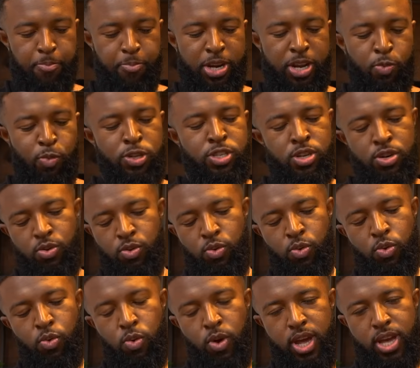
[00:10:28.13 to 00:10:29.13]
But it wasn't
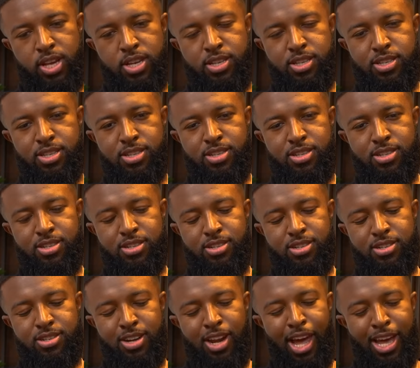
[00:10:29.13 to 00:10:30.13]
always
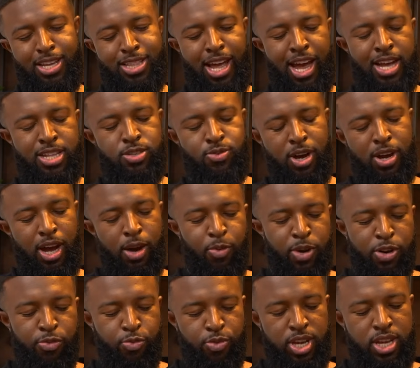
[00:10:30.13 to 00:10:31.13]
like that. And so I
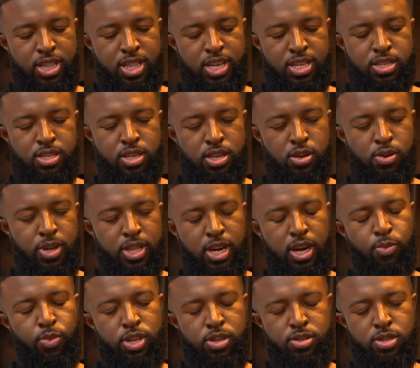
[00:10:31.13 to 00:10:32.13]
want to read this to you, and then
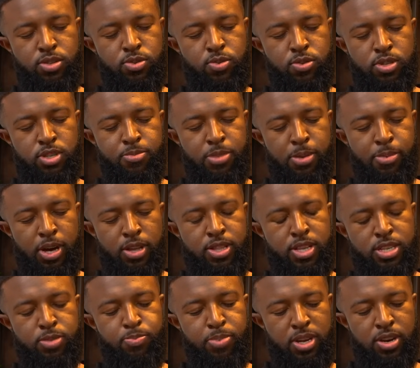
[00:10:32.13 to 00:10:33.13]
I want you to talk to me about
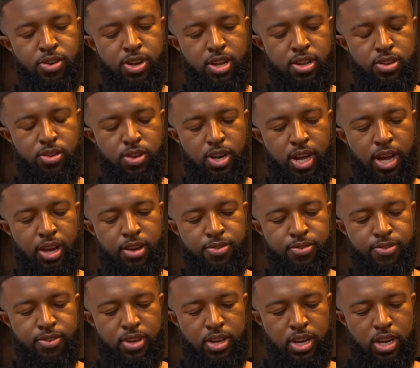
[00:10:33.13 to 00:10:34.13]
this period in your life.